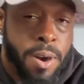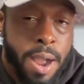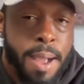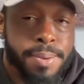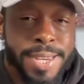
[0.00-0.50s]

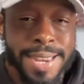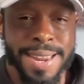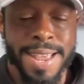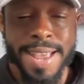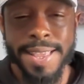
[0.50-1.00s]

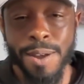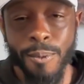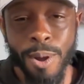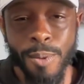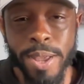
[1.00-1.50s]
option
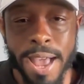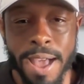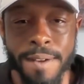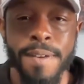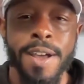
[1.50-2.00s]
than what we
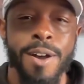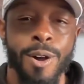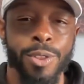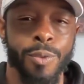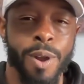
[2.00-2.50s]
have
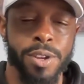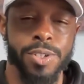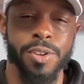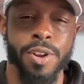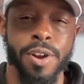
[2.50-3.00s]
on the
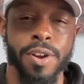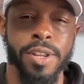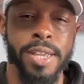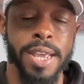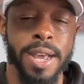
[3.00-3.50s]
roster
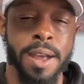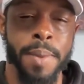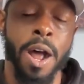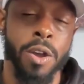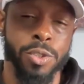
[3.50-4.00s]
currently. Um,
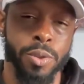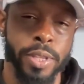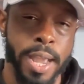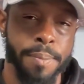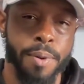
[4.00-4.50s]
and I also
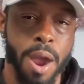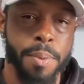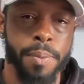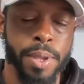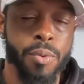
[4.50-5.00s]
think
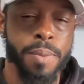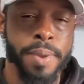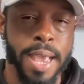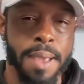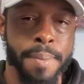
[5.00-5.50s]
probably would
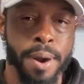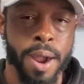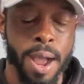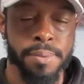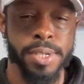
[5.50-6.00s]
be a better
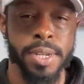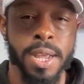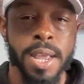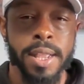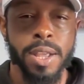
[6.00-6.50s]
option
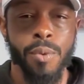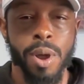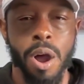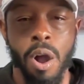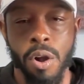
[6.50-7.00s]
than
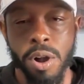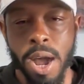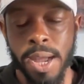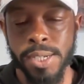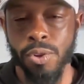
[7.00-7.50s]
what
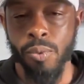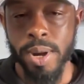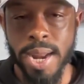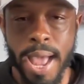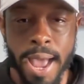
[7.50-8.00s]
Armaj
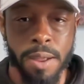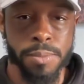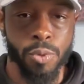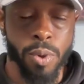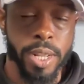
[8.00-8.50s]
Reed
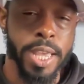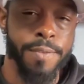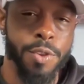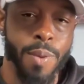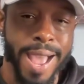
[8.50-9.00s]
Adams would
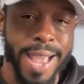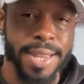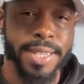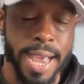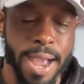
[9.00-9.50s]
give you
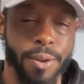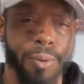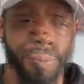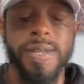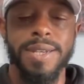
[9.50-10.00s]
at tackle.
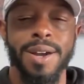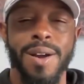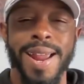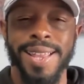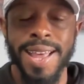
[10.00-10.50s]
All
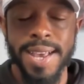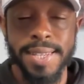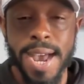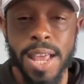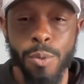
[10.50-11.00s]
right, and the
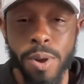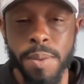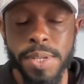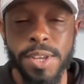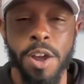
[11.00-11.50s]
last guy that we're going
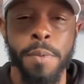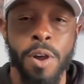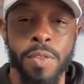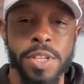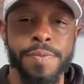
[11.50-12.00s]
to be talking about
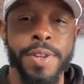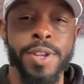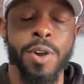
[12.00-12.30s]
on this video